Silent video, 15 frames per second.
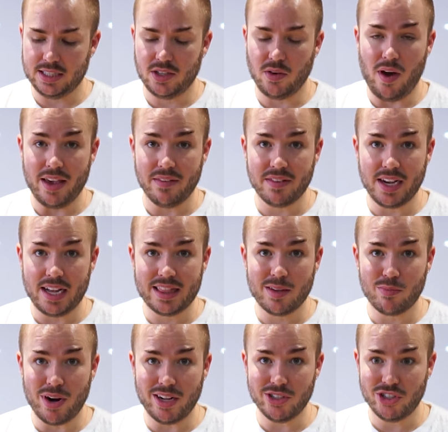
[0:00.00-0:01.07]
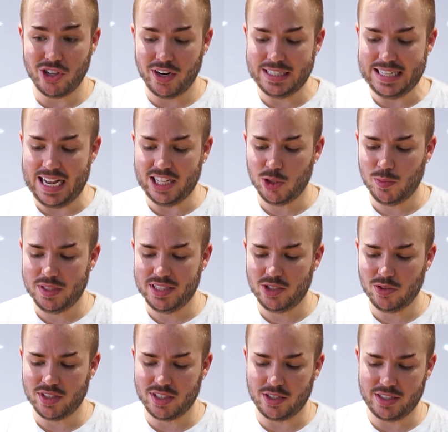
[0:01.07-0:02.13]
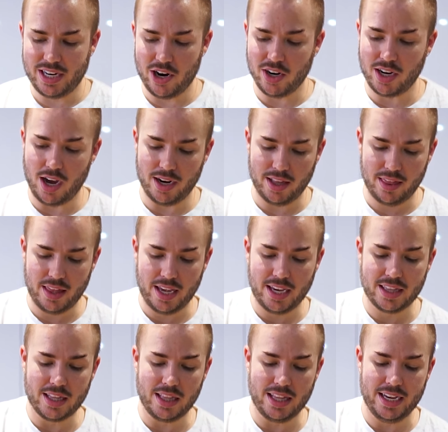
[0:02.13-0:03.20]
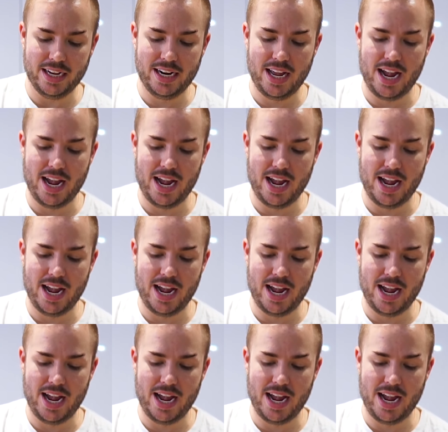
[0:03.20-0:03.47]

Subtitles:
So I even got the brown sugar attachment, so it's a little terracotta thing in the lid.